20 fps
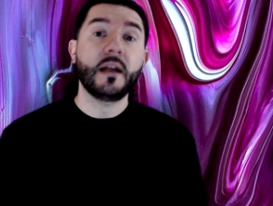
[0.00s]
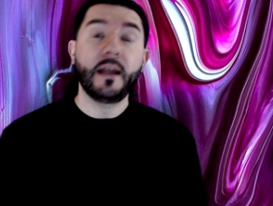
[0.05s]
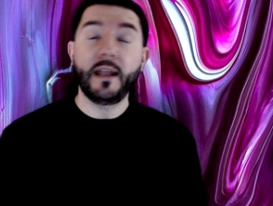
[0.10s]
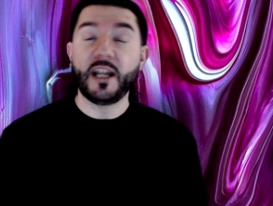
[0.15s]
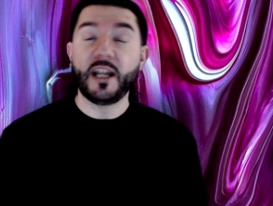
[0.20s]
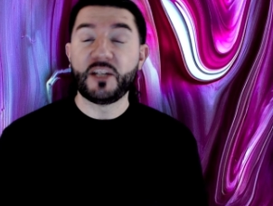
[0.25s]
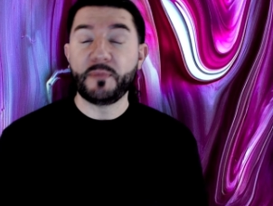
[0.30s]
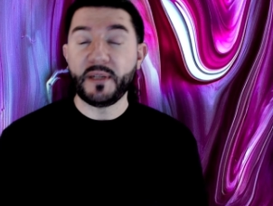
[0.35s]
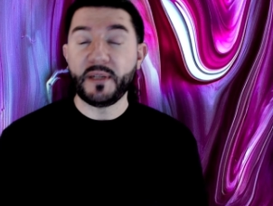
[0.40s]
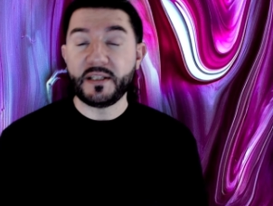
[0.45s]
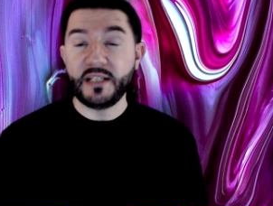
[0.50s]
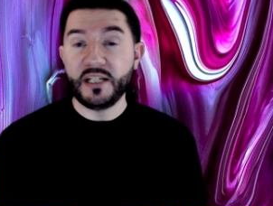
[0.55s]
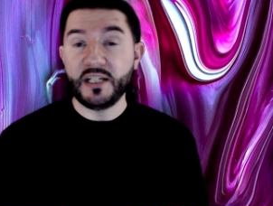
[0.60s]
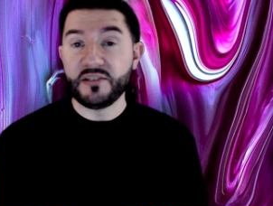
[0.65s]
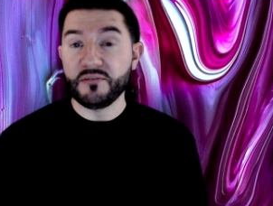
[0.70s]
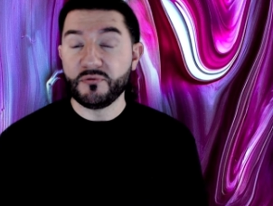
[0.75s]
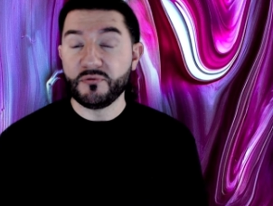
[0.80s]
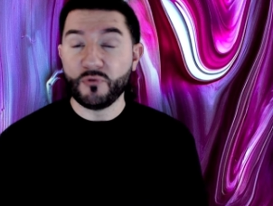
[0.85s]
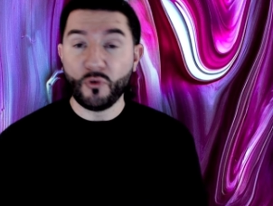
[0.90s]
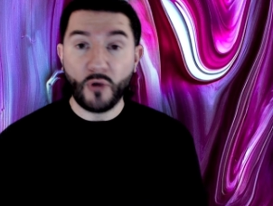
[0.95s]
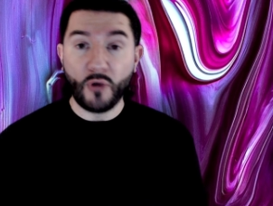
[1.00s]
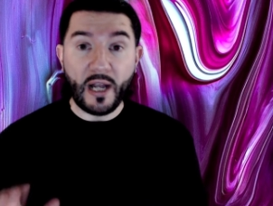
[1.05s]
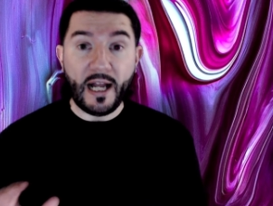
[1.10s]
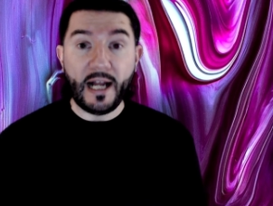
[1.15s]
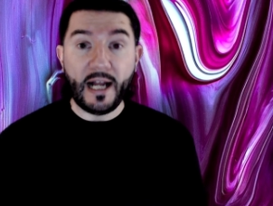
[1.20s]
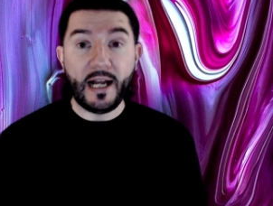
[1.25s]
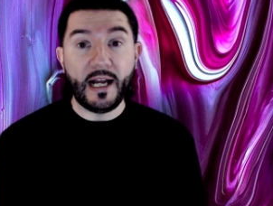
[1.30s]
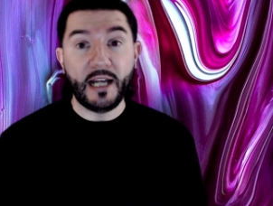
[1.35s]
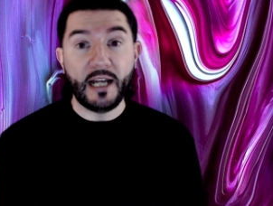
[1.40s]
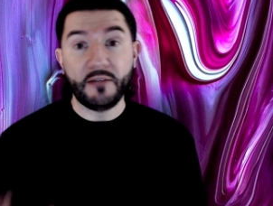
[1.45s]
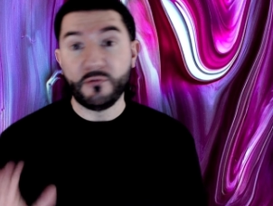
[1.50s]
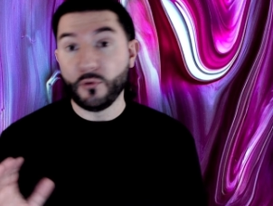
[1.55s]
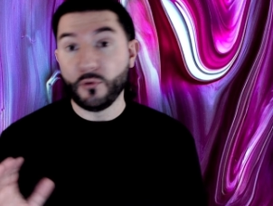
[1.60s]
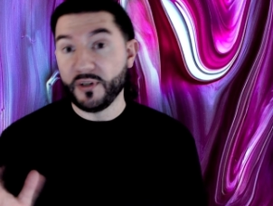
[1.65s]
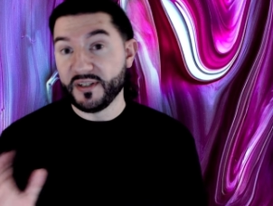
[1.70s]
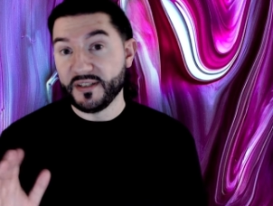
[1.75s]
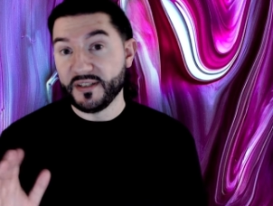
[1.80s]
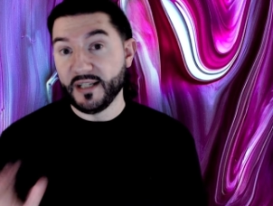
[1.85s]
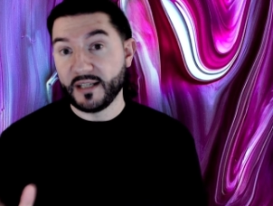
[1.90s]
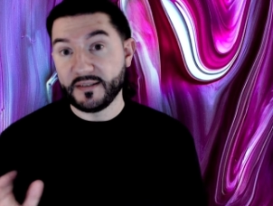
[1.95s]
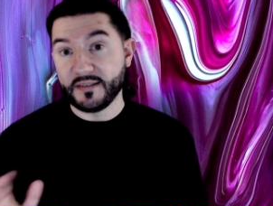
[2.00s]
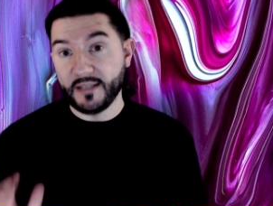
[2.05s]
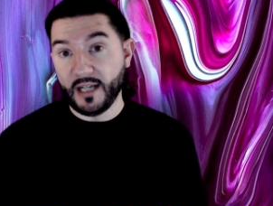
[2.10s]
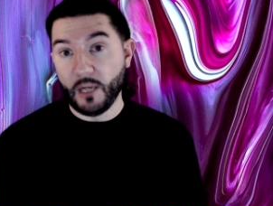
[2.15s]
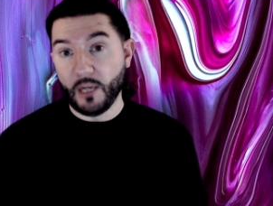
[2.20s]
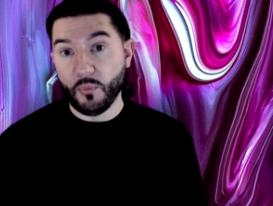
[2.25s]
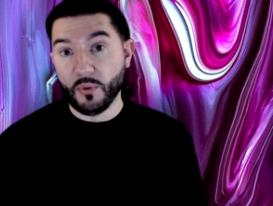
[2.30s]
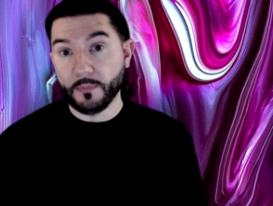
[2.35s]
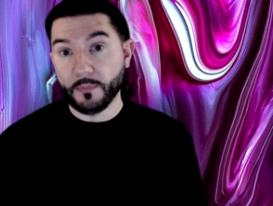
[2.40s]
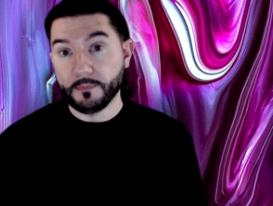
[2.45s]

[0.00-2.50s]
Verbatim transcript: expectations were high for his next album.